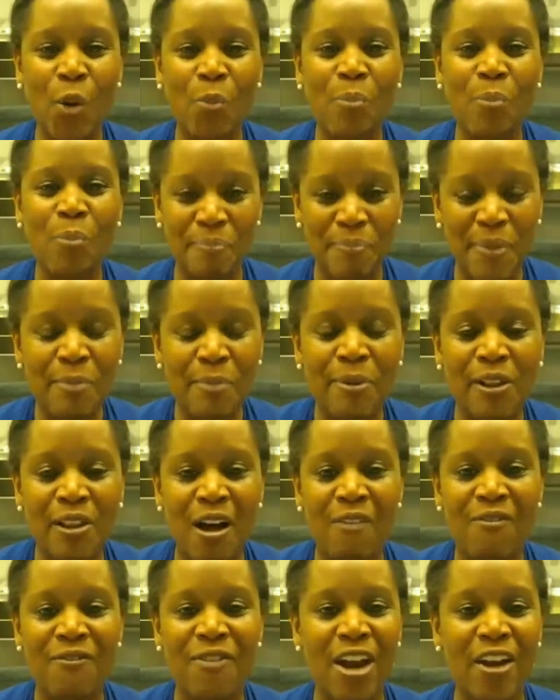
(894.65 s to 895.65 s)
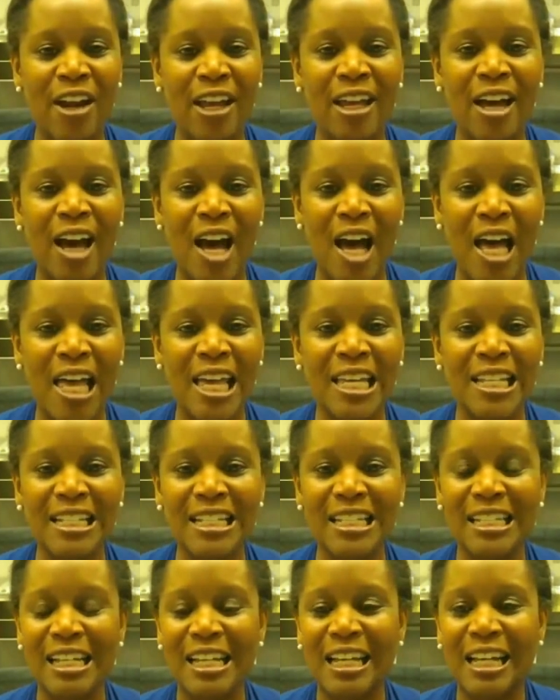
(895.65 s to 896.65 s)
But people are very kind
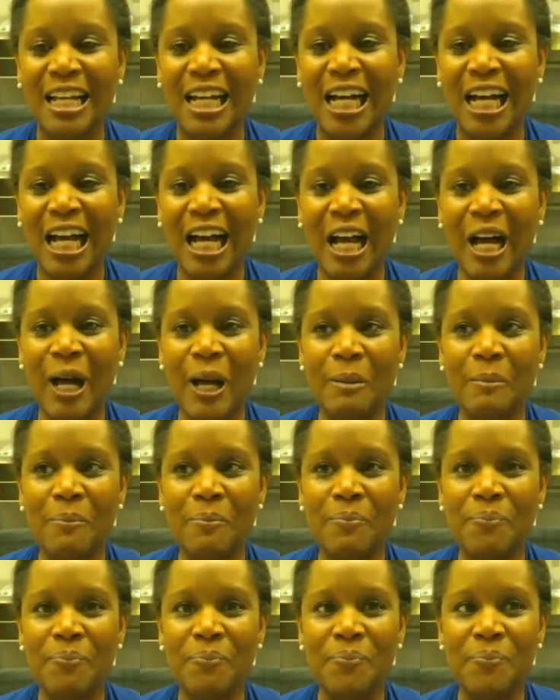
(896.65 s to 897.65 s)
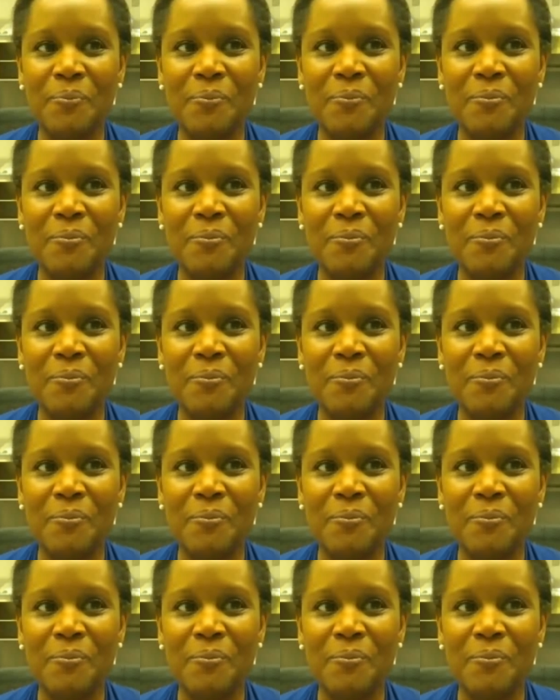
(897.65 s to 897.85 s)
um,